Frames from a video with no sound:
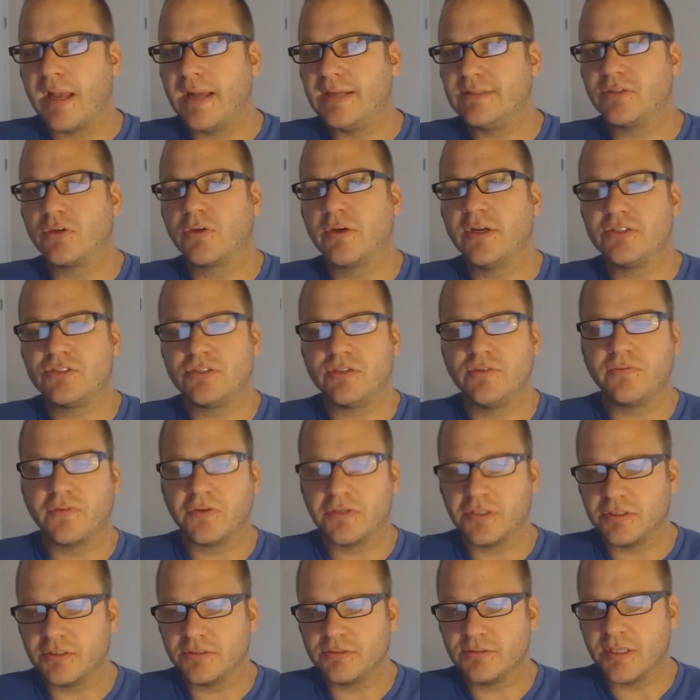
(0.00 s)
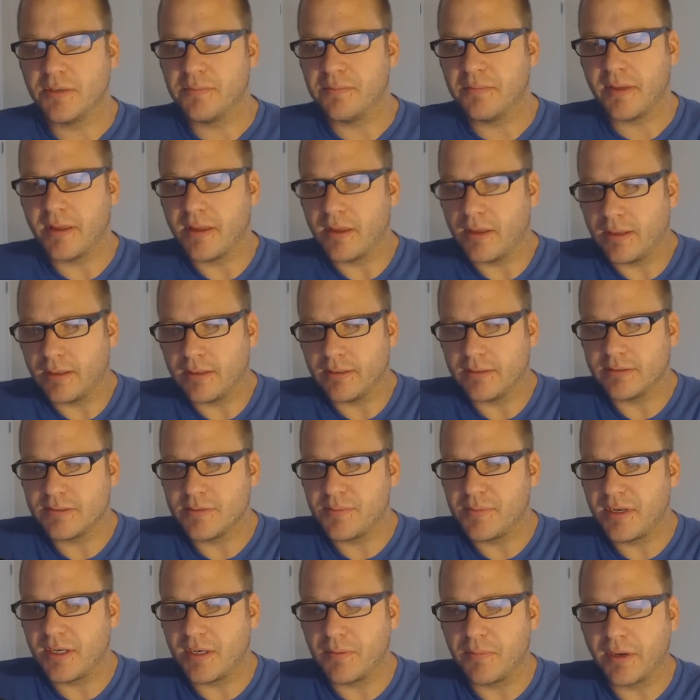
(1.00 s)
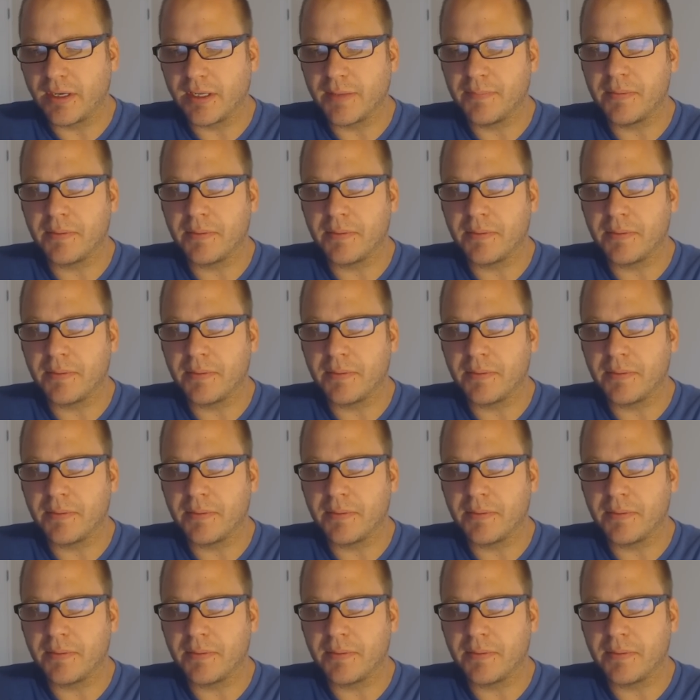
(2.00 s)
as a Christian for somebody to bring